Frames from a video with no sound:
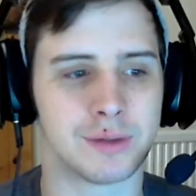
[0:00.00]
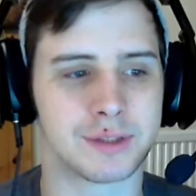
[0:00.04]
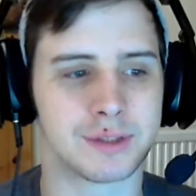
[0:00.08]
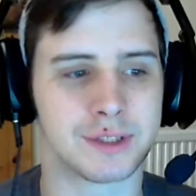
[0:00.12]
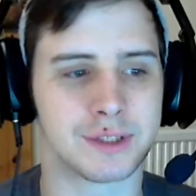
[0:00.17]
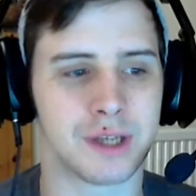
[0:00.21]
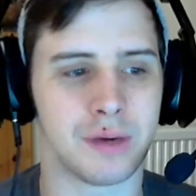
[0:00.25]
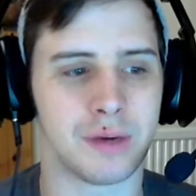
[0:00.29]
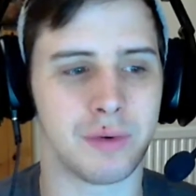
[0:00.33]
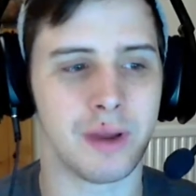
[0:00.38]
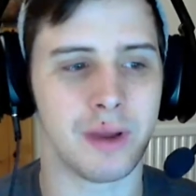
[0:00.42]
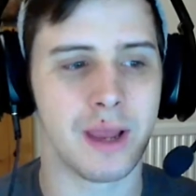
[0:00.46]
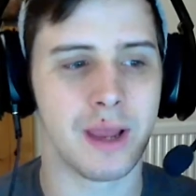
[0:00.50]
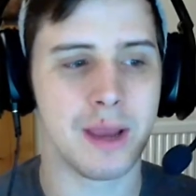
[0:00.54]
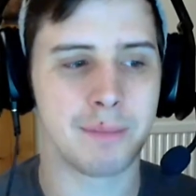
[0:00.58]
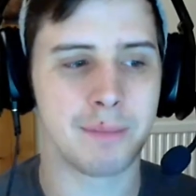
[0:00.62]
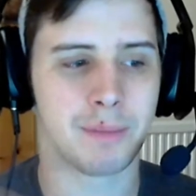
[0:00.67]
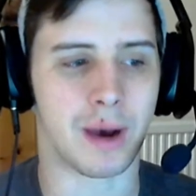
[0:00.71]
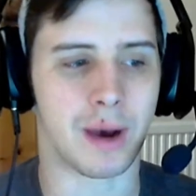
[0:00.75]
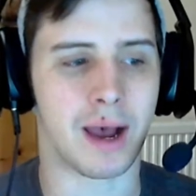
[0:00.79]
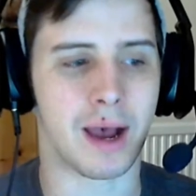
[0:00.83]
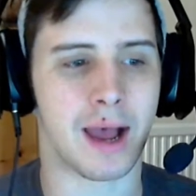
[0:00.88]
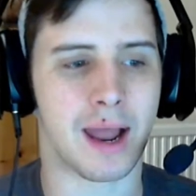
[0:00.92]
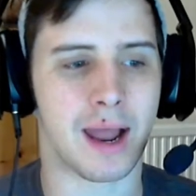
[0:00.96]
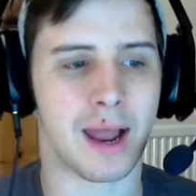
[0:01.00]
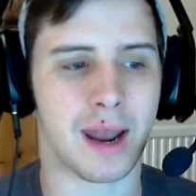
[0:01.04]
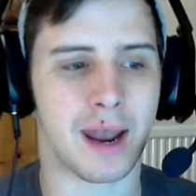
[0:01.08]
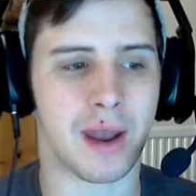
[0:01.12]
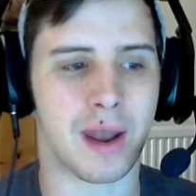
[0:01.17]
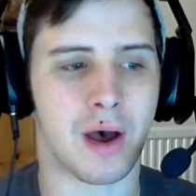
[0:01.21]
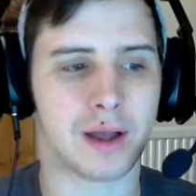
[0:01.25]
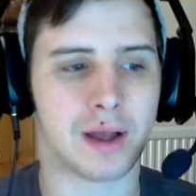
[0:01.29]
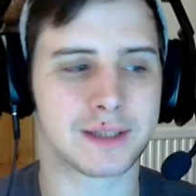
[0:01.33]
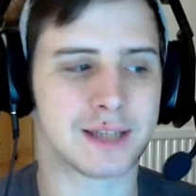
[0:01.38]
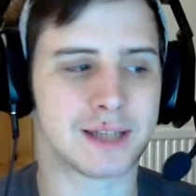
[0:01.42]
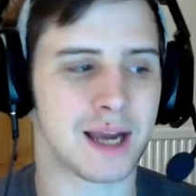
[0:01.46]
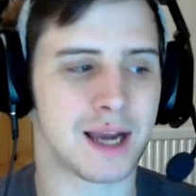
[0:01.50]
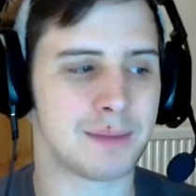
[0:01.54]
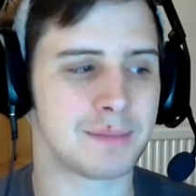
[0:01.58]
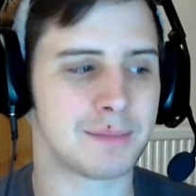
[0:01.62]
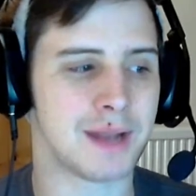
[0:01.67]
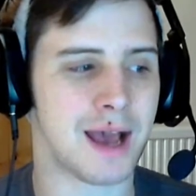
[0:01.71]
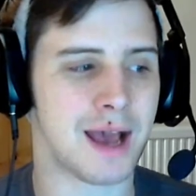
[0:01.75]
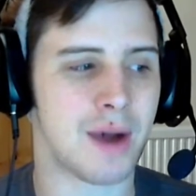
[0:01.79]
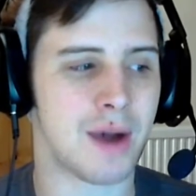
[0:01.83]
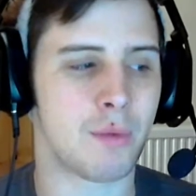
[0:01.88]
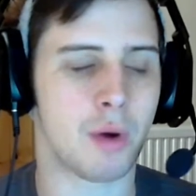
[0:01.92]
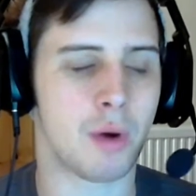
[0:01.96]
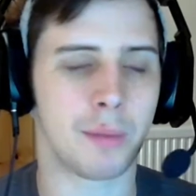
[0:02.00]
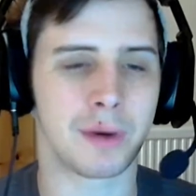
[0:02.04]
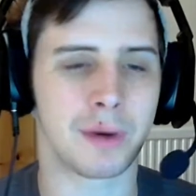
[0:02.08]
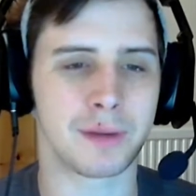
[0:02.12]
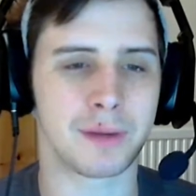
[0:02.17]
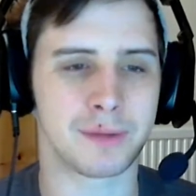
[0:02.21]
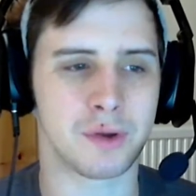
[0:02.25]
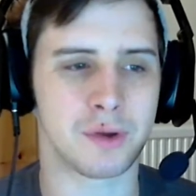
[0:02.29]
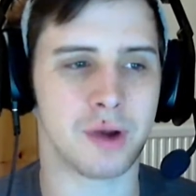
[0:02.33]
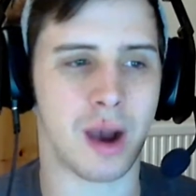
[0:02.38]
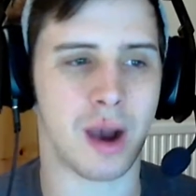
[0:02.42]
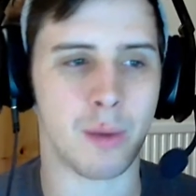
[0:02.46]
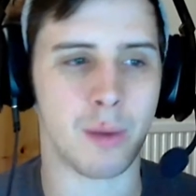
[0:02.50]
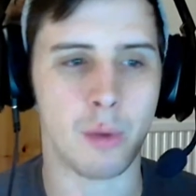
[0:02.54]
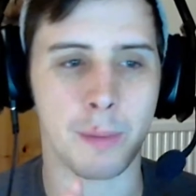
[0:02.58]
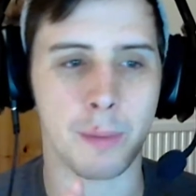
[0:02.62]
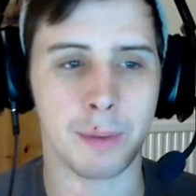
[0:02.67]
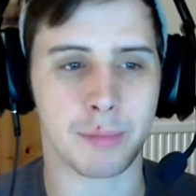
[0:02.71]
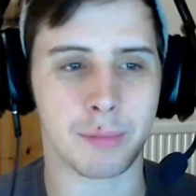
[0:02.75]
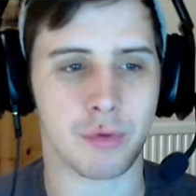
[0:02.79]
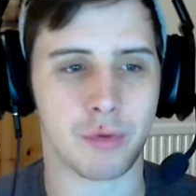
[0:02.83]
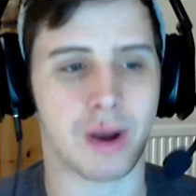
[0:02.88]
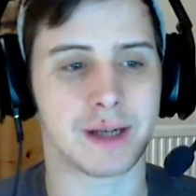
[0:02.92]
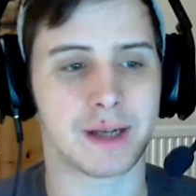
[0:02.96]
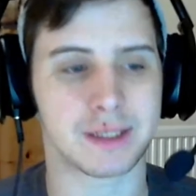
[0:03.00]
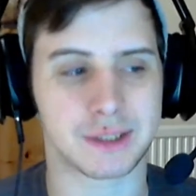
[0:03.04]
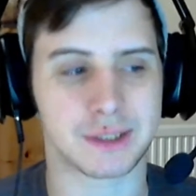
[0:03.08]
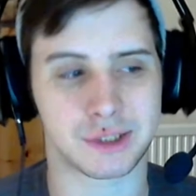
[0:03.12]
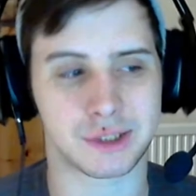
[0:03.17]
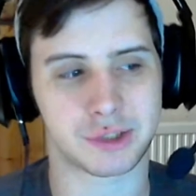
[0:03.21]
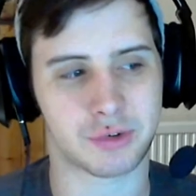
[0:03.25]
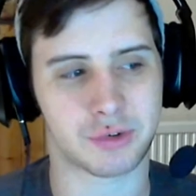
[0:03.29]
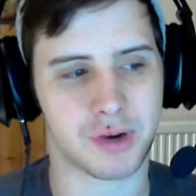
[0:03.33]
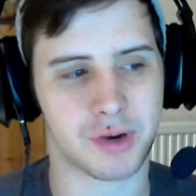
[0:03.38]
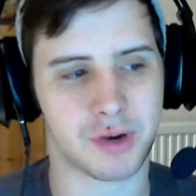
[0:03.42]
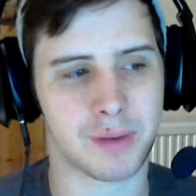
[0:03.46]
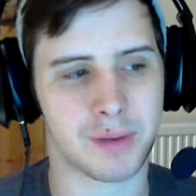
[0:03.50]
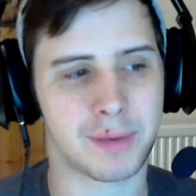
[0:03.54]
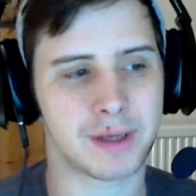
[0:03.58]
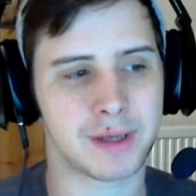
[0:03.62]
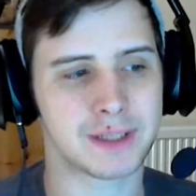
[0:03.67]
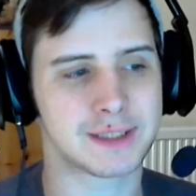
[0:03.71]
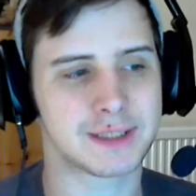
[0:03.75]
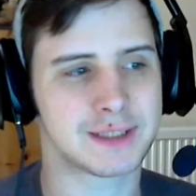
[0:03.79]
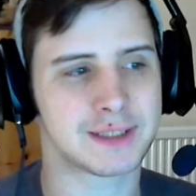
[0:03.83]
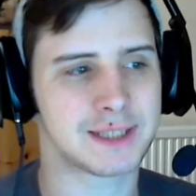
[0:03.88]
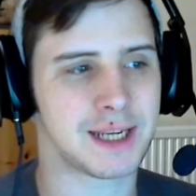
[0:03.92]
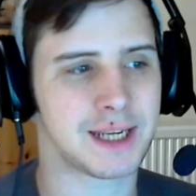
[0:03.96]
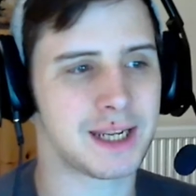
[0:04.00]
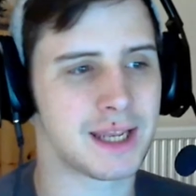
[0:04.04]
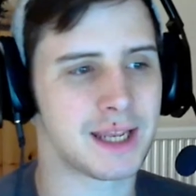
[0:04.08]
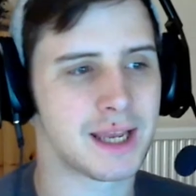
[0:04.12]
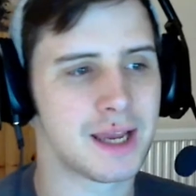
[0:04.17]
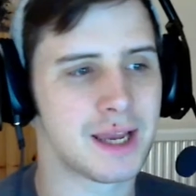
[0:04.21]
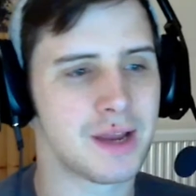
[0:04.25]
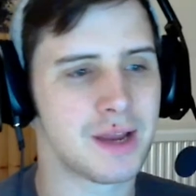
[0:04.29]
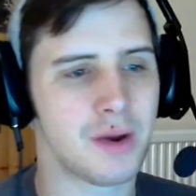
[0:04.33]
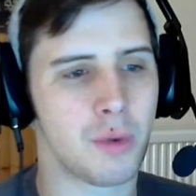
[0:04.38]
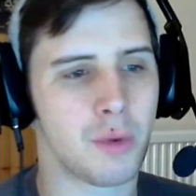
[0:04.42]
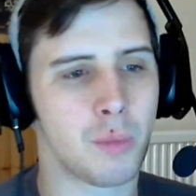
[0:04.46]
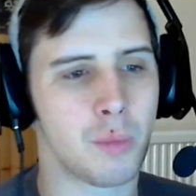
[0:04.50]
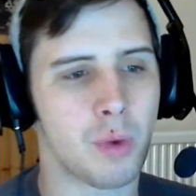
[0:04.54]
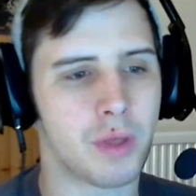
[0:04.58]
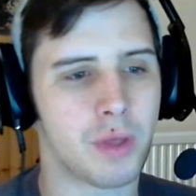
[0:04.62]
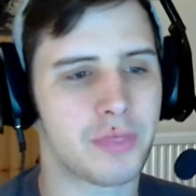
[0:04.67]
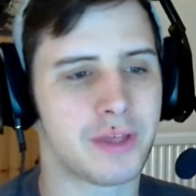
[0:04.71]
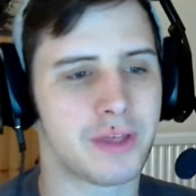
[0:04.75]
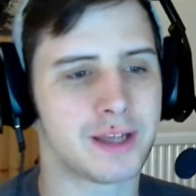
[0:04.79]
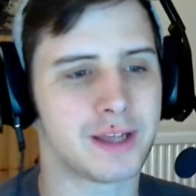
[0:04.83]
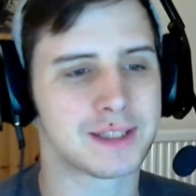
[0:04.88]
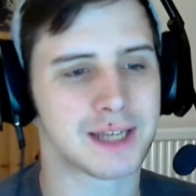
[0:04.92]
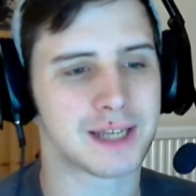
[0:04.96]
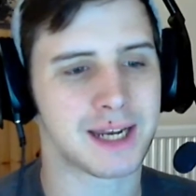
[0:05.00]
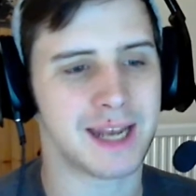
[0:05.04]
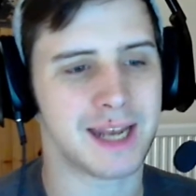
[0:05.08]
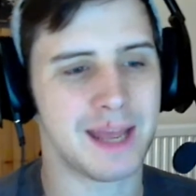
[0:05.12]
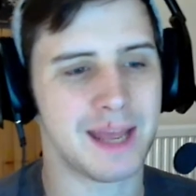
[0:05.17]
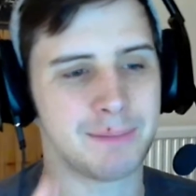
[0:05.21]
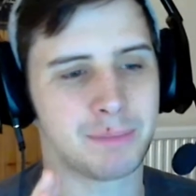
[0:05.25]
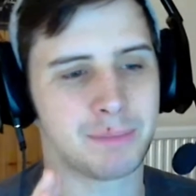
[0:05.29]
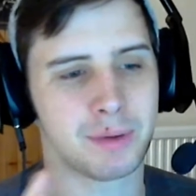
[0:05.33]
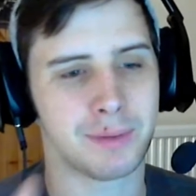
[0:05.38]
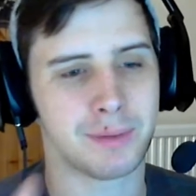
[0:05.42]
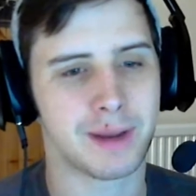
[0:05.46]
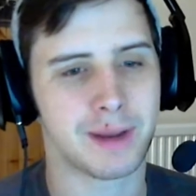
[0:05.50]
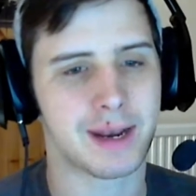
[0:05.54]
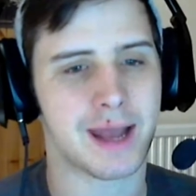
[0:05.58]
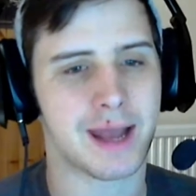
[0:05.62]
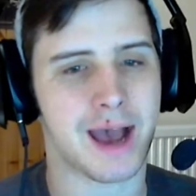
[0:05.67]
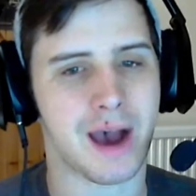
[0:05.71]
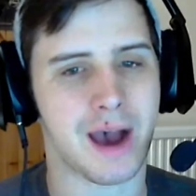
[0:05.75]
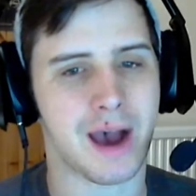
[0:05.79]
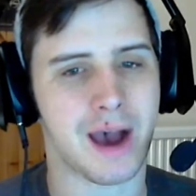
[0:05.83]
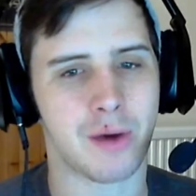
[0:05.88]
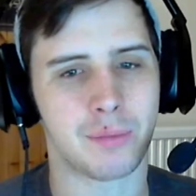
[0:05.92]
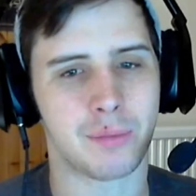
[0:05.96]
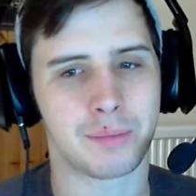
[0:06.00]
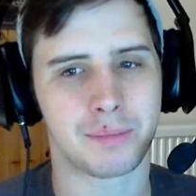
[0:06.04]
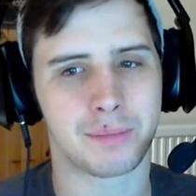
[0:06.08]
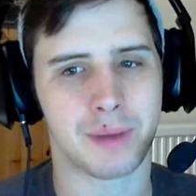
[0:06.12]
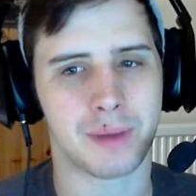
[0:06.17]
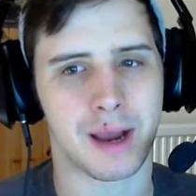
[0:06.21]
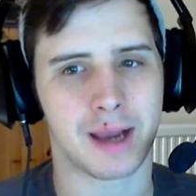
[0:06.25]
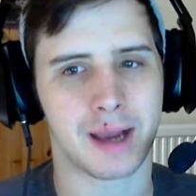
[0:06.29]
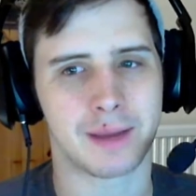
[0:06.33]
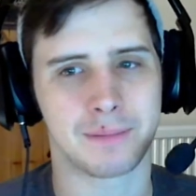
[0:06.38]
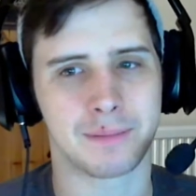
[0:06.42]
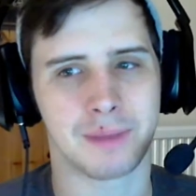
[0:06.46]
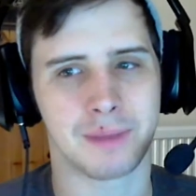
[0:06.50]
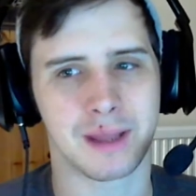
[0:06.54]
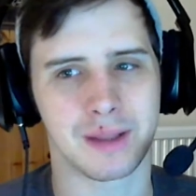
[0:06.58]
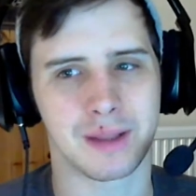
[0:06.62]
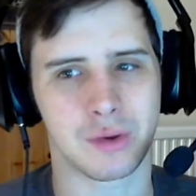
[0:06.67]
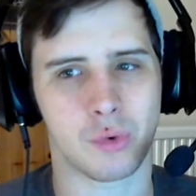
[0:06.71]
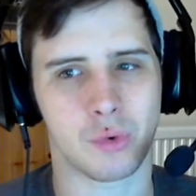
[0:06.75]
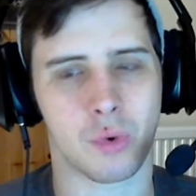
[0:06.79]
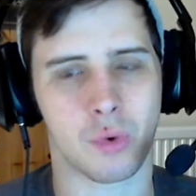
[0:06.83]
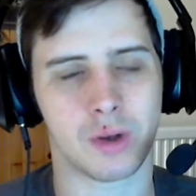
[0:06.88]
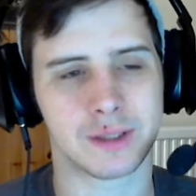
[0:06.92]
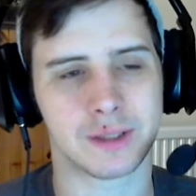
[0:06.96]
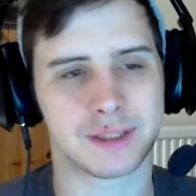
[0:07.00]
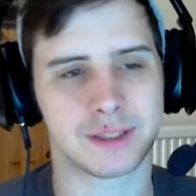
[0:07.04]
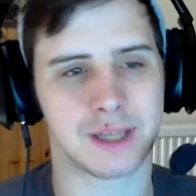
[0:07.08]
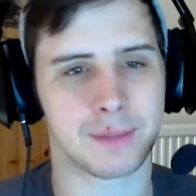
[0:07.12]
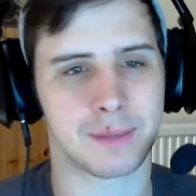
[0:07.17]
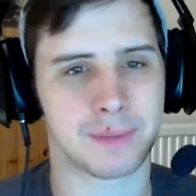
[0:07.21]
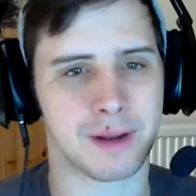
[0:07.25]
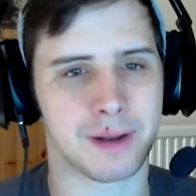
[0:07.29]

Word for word: So, but a lot of times now, what I'm going to be doing, I will be practice streaming to see what things I can implement and how I can get the quality up.